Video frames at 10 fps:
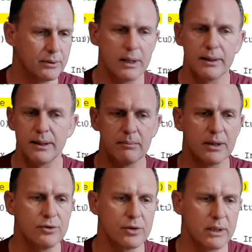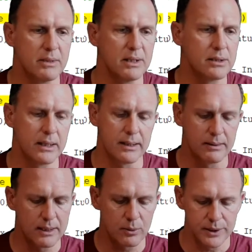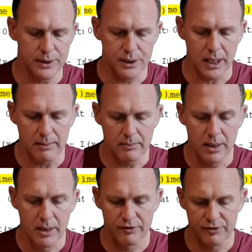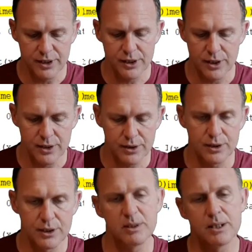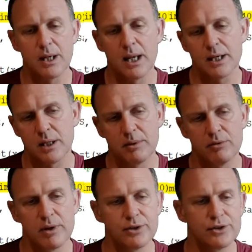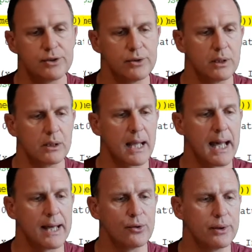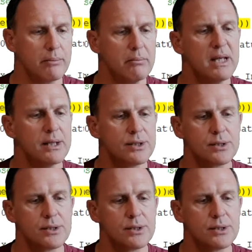Now that basically means let it equal the same for this instance, but the next time it runs through it'll add on a minute